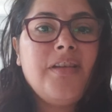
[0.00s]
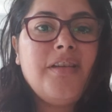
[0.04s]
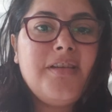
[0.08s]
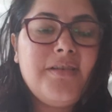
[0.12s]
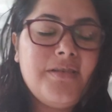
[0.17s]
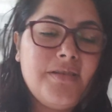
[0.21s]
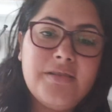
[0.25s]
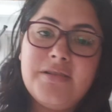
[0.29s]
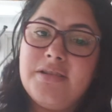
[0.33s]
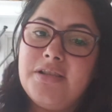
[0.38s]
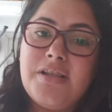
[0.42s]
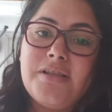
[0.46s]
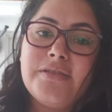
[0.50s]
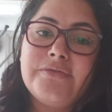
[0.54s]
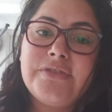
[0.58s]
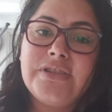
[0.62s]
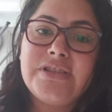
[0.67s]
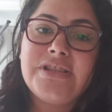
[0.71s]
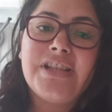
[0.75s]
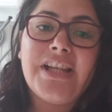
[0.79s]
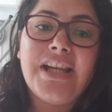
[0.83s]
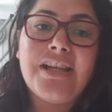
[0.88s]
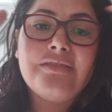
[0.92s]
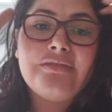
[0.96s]
love
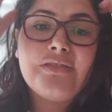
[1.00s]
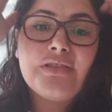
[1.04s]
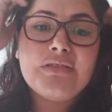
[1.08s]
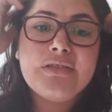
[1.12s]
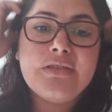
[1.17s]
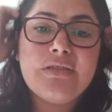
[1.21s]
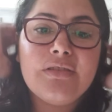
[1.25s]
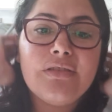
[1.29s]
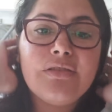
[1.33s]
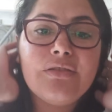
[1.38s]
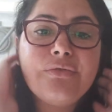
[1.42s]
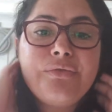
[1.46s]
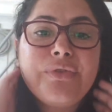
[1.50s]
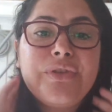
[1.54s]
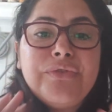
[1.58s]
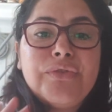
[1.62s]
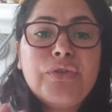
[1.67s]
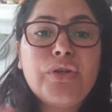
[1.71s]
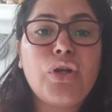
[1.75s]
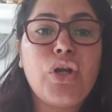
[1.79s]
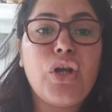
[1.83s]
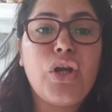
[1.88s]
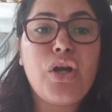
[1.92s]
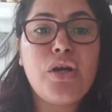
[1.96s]
that you have with
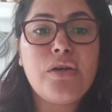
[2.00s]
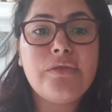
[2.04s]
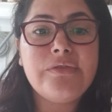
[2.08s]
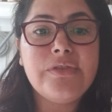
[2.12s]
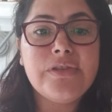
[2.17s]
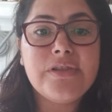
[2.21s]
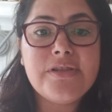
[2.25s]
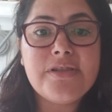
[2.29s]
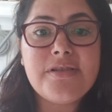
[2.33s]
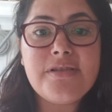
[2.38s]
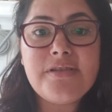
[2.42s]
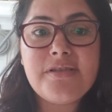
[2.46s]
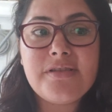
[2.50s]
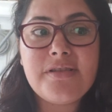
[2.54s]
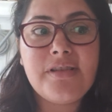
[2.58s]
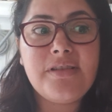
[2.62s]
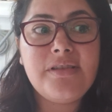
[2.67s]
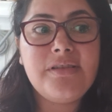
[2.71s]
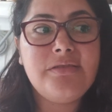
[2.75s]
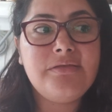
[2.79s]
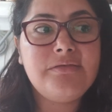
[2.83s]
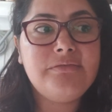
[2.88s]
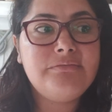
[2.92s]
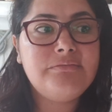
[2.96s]
your lovers
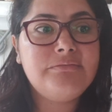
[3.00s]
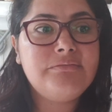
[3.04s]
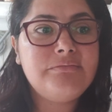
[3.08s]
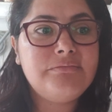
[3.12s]
and